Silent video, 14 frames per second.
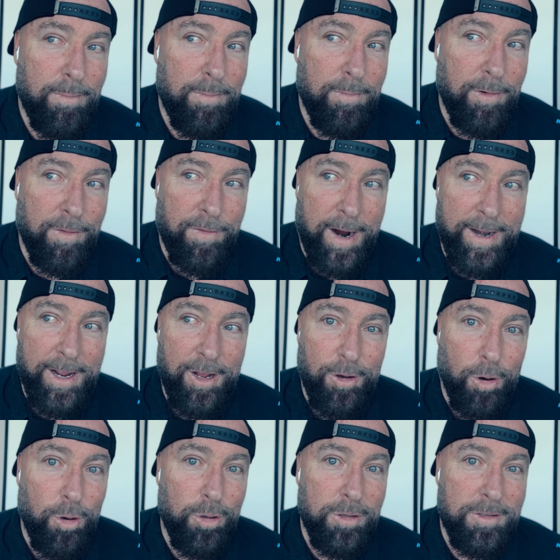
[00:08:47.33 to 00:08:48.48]
refining
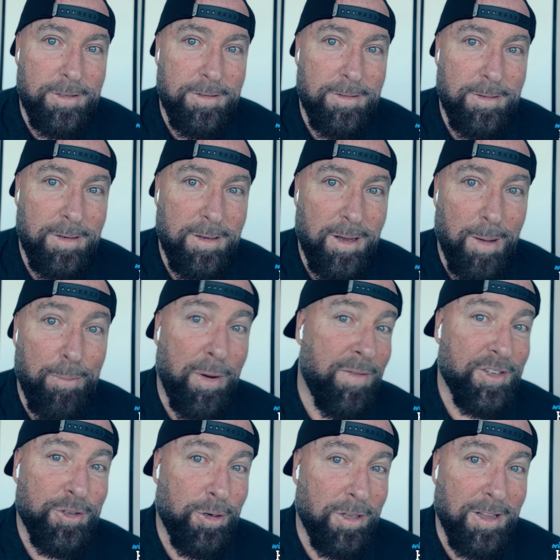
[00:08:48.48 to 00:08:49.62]
gold above
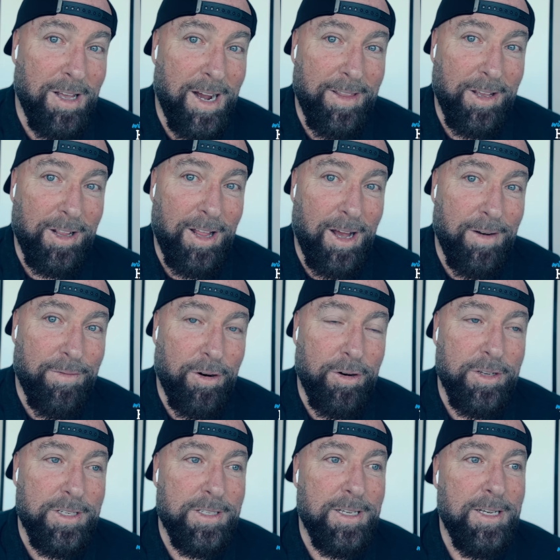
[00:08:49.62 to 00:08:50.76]
a certain line in the cloud
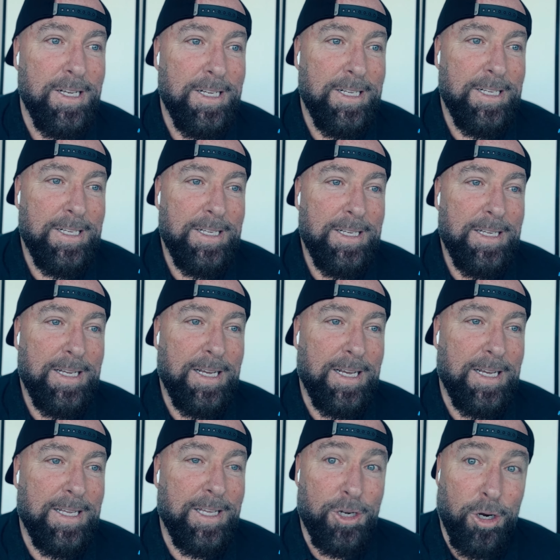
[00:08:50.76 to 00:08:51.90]
forest.
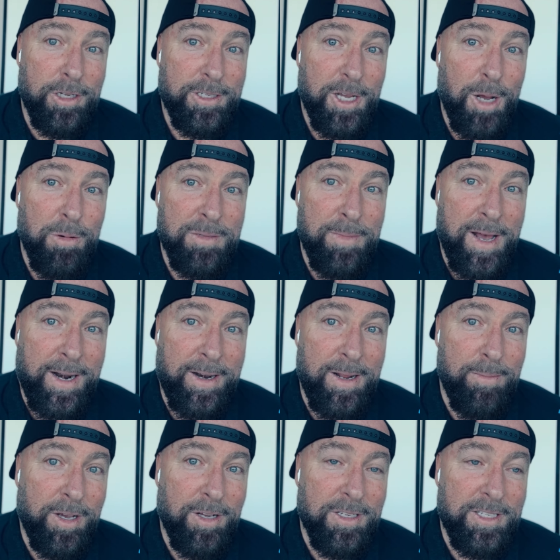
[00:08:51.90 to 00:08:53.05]
Uh, the cartel was mad at
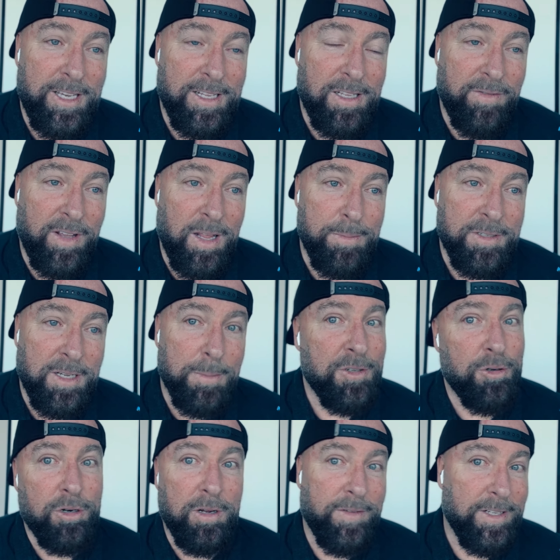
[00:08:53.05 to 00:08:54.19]
him because he had developed some
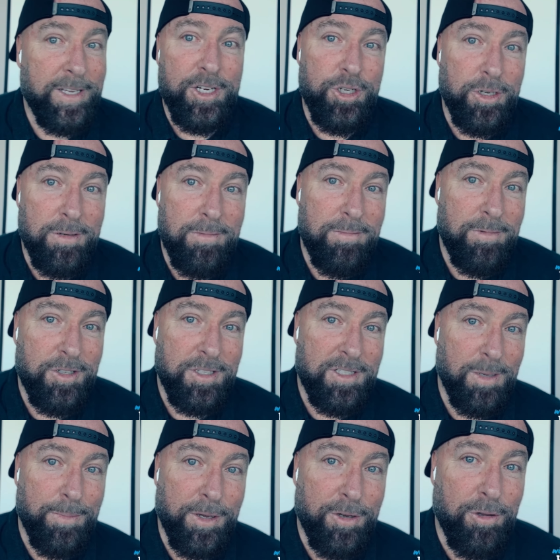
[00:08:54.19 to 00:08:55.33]
sort of addiction, which is
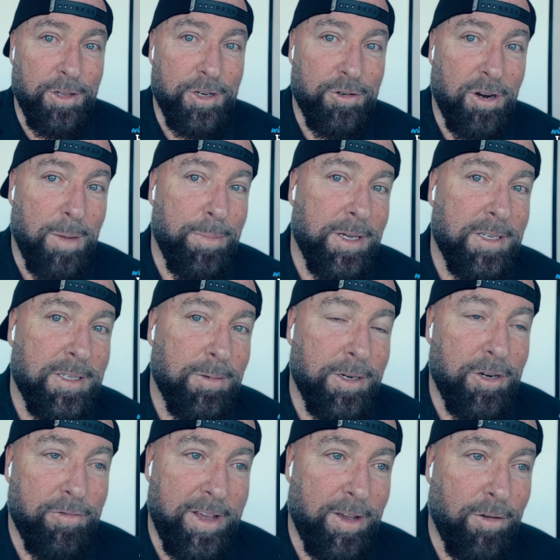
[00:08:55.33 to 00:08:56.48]
typical in the tropics
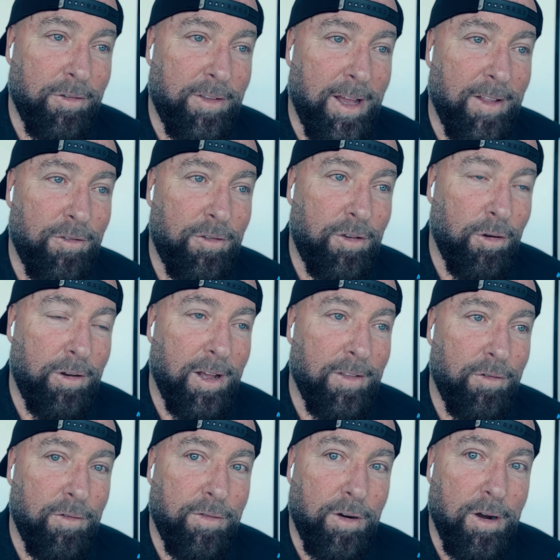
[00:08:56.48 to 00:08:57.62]
when gringos down, go down
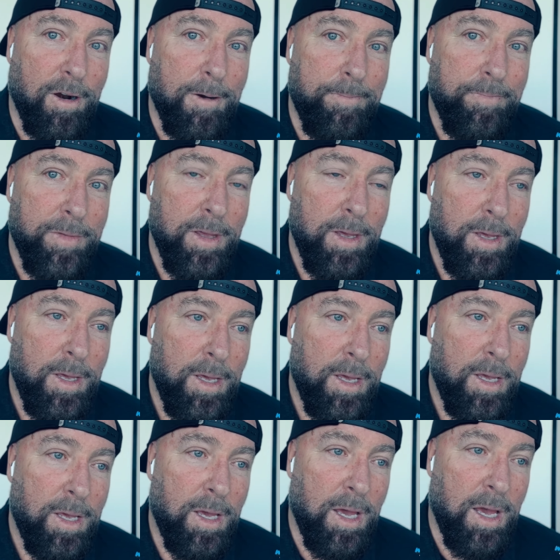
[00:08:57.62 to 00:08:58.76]
too far.
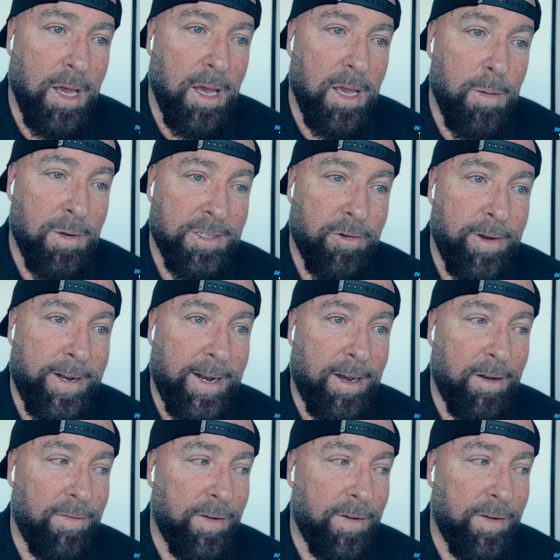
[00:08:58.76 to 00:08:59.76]
Uh, he was a red-headed